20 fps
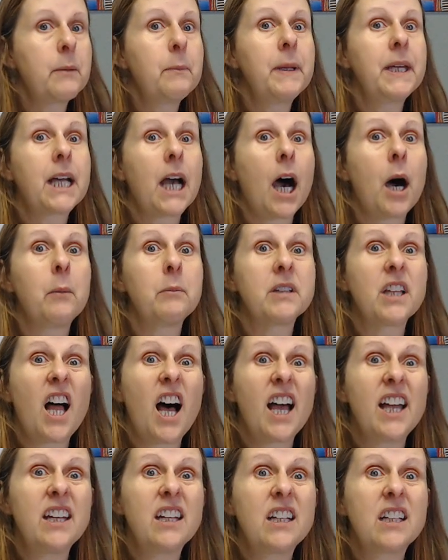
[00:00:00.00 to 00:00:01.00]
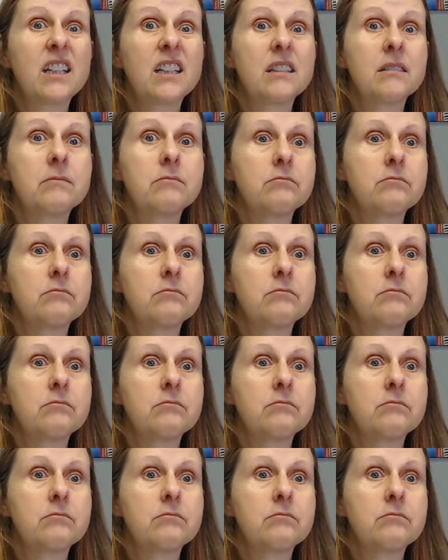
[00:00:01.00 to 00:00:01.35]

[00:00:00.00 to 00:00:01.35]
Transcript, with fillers: become like